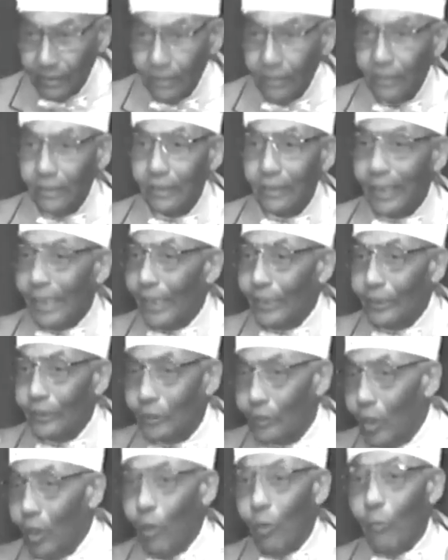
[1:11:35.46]
And
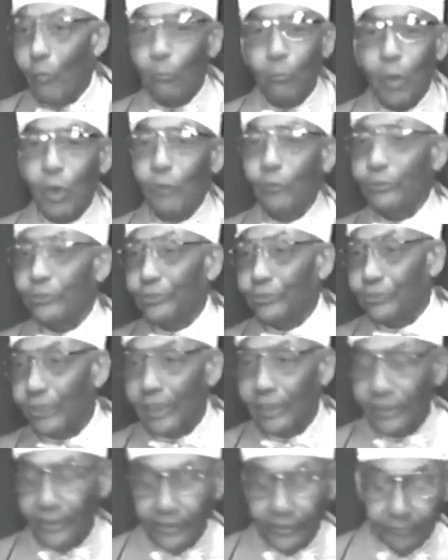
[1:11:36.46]
no more the same.